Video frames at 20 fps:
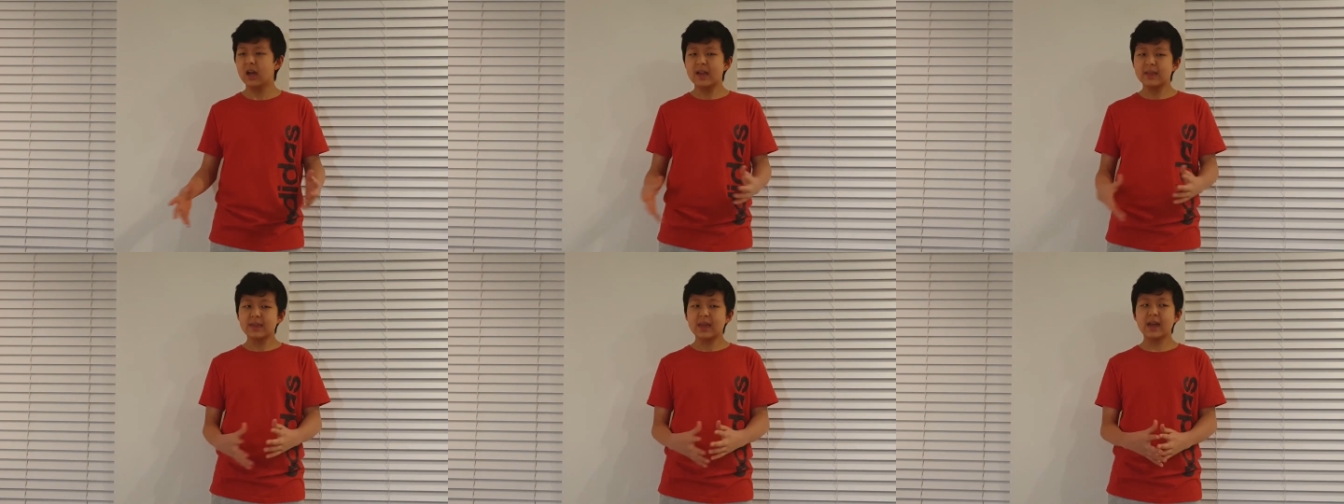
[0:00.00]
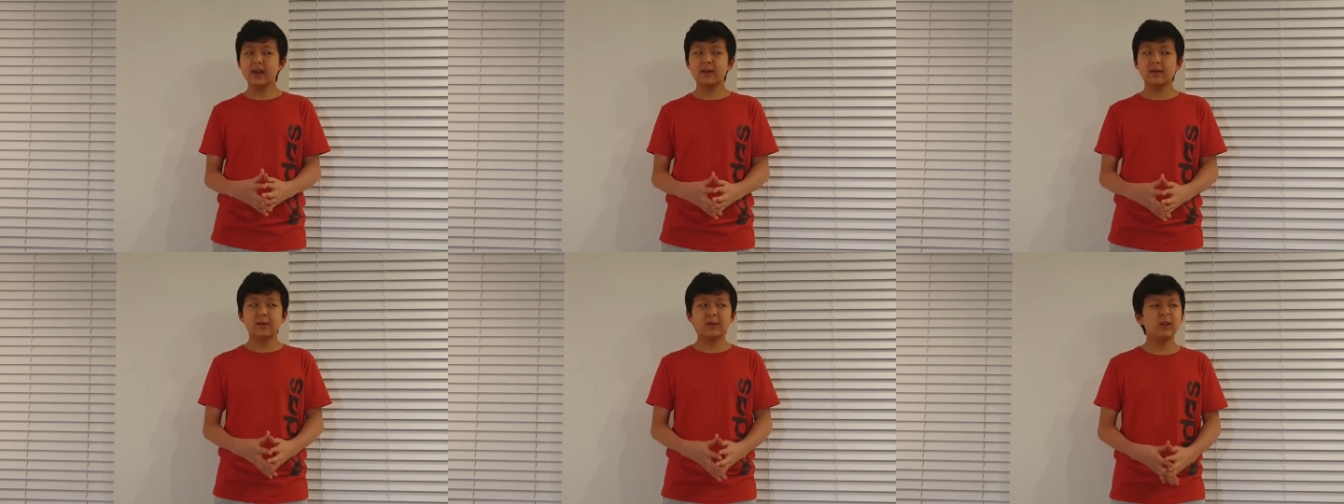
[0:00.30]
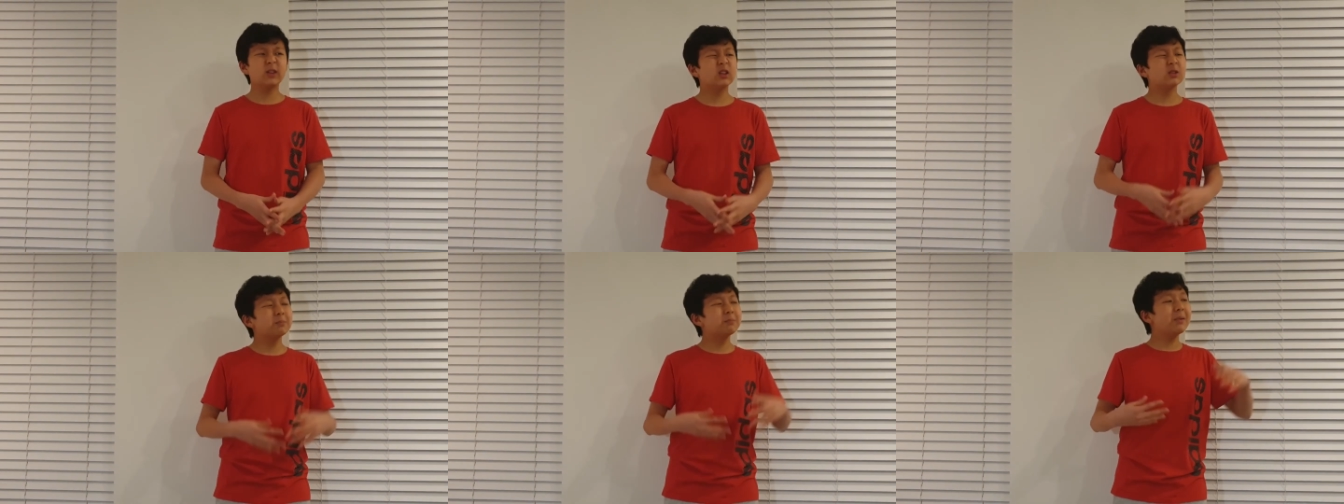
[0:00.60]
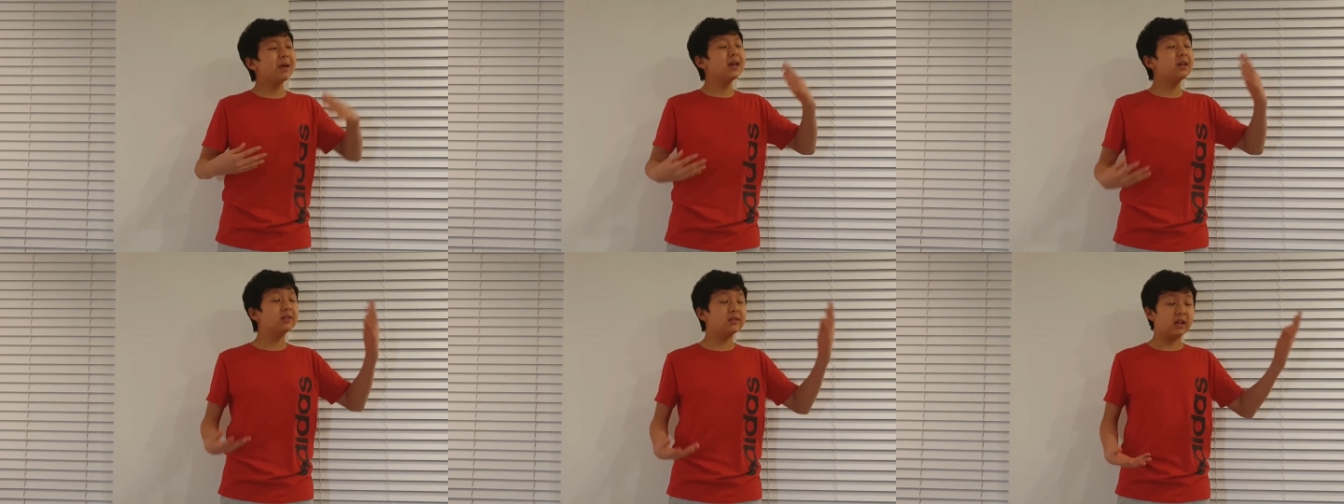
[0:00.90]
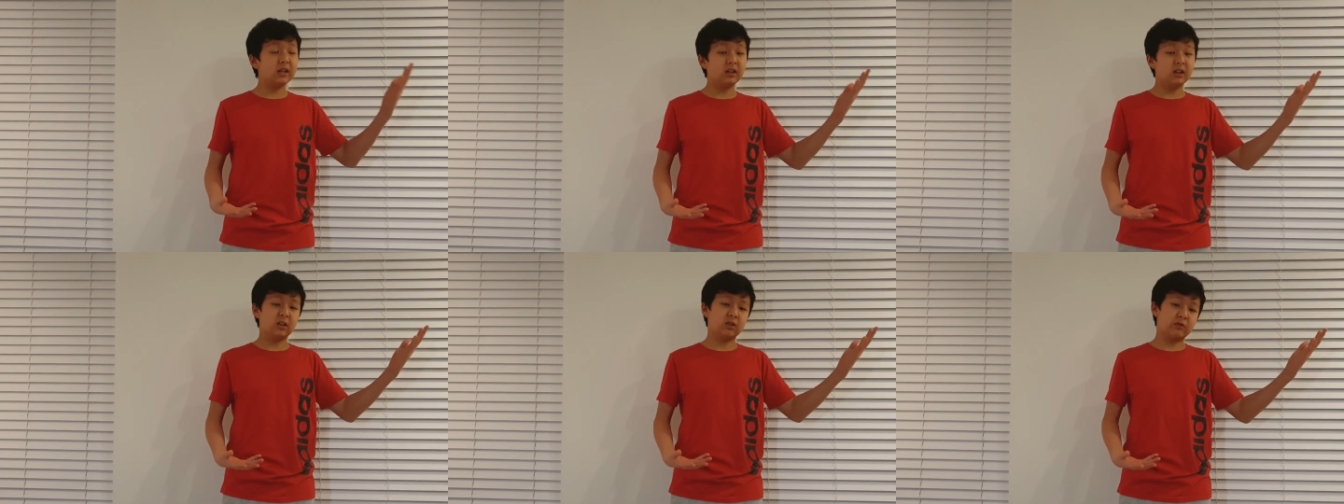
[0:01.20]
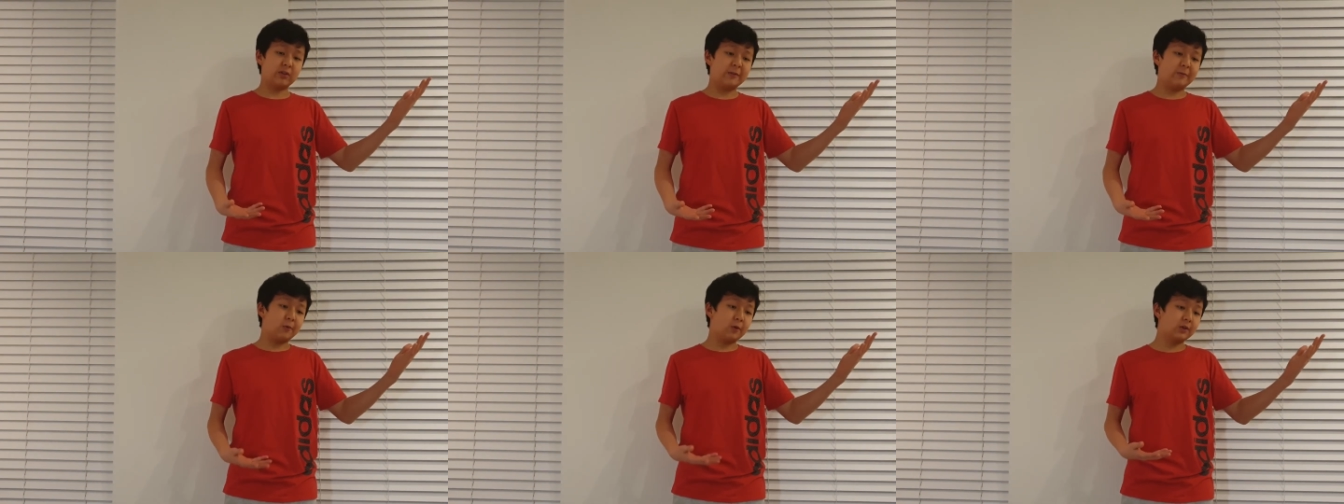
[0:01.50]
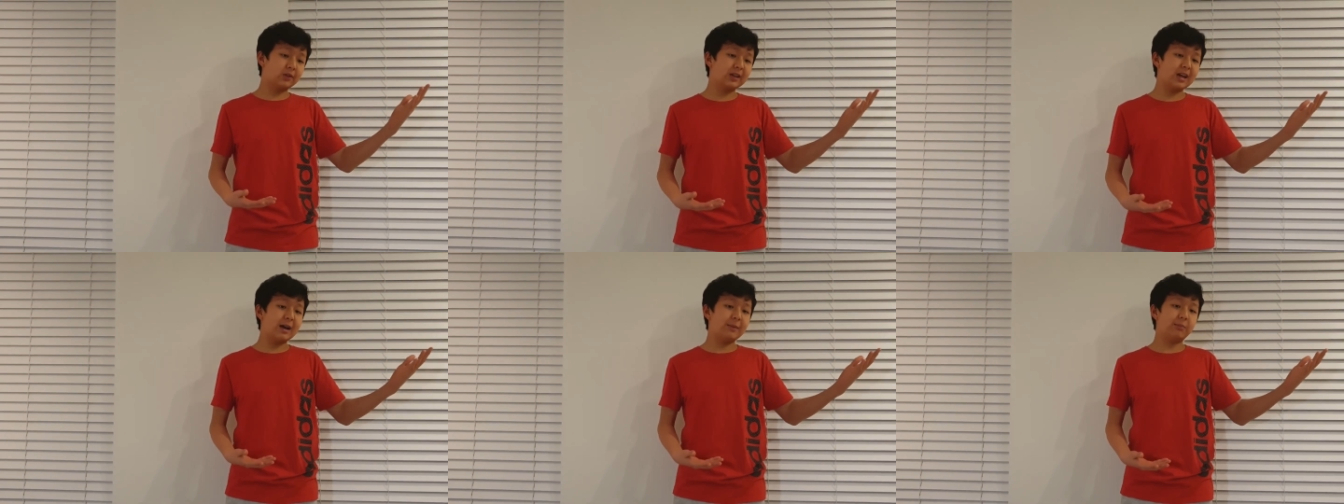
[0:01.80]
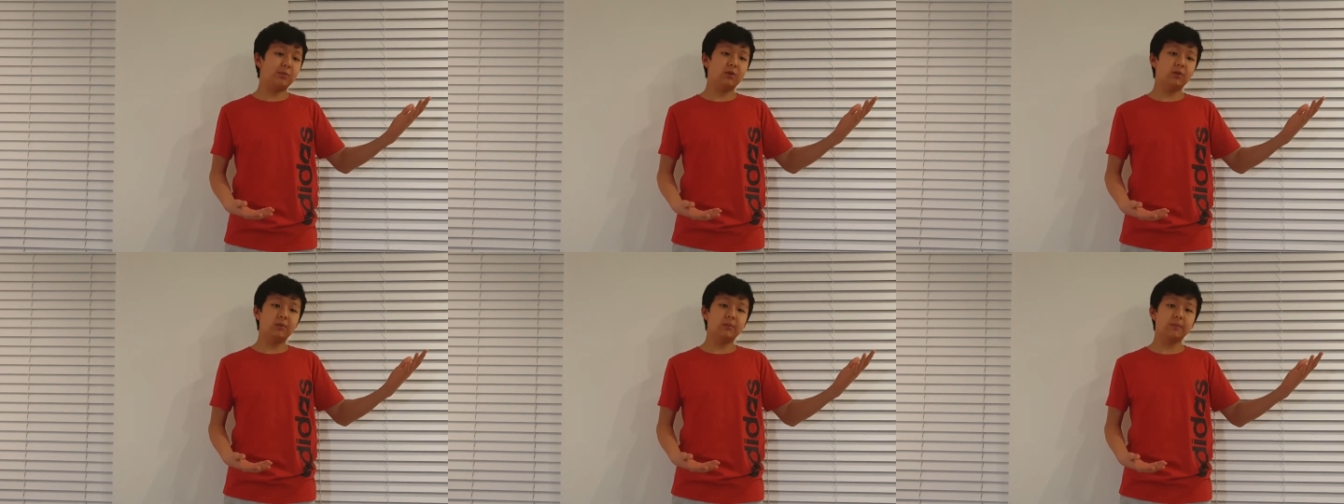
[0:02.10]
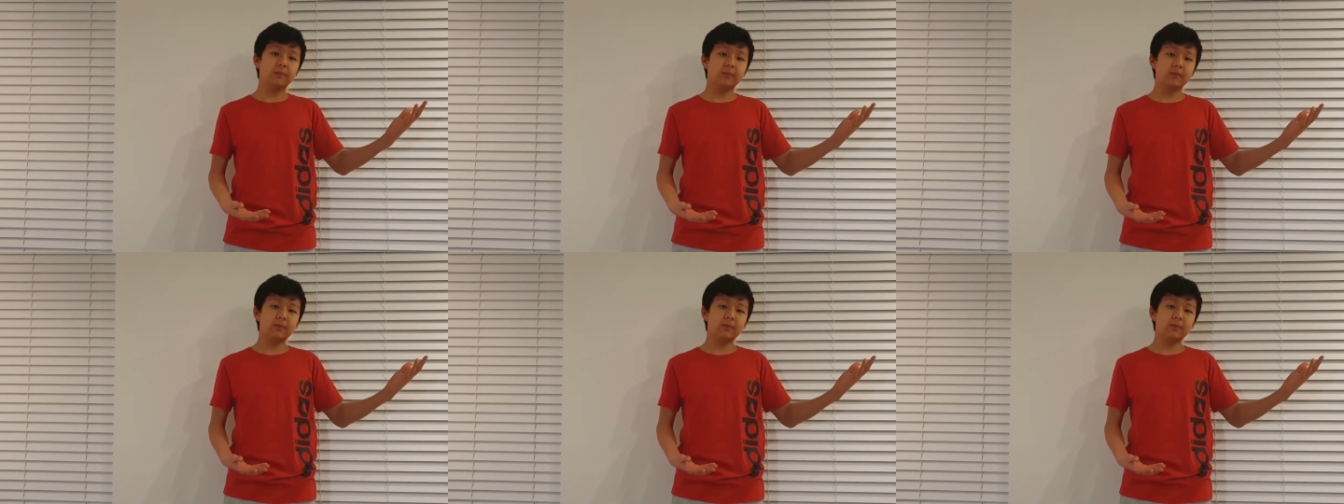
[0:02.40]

Take the space industry, for example.